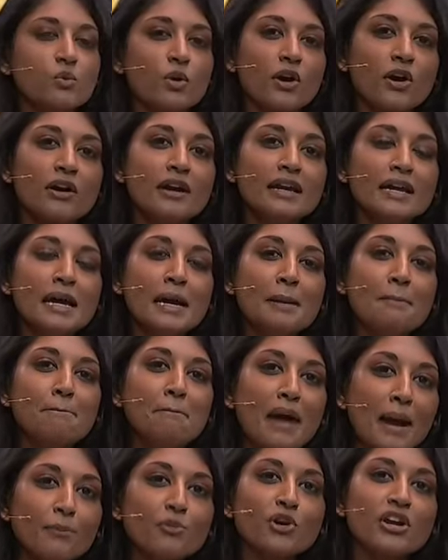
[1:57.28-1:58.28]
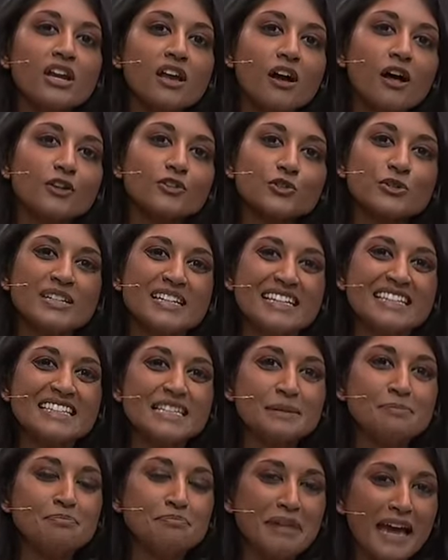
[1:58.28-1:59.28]
where memory culture
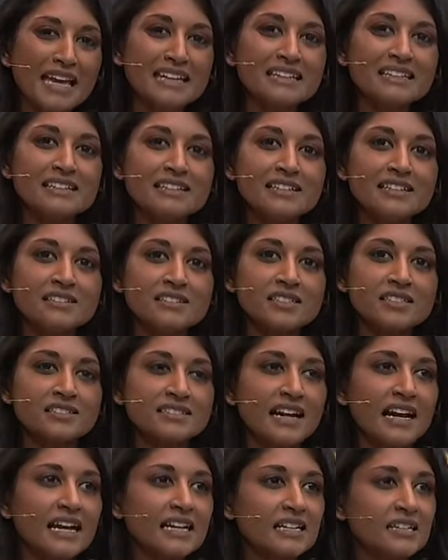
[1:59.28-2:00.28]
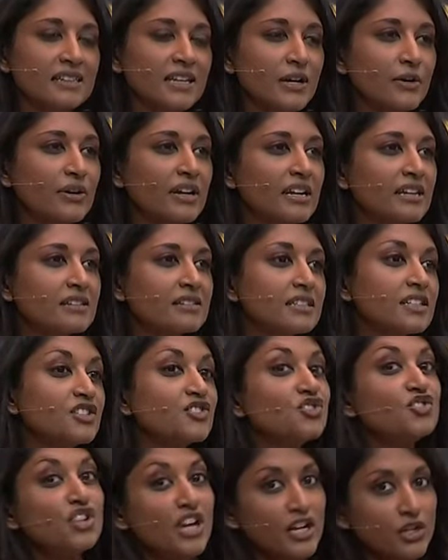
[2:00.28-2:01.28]
is embedded in society. There is a
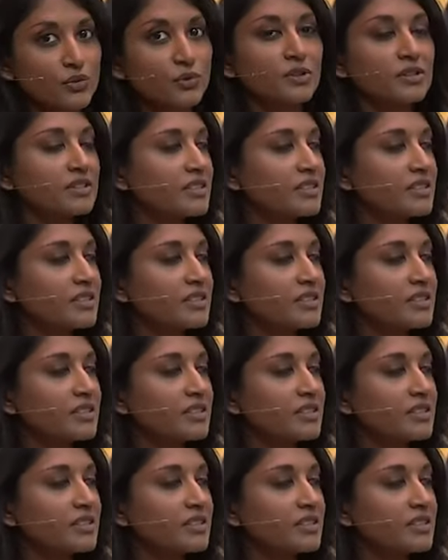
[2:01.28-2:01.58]
general